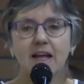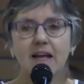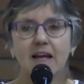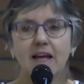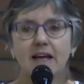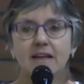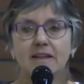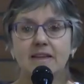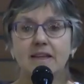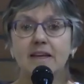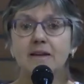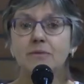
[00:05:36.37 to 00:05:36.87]

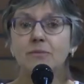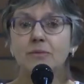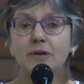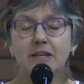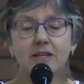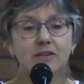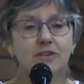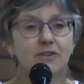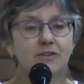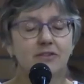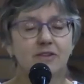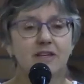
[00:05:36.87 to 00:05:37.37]
And then we
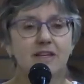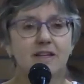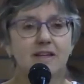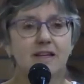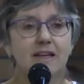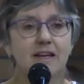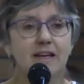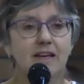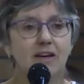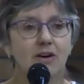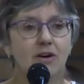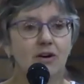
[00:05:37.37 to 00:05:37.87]
learned that
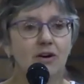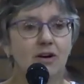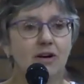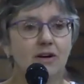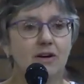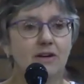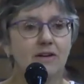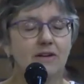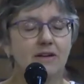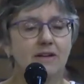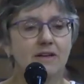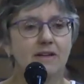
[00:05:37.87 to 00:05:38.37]
they
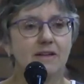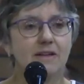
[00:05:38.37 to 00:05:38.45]
are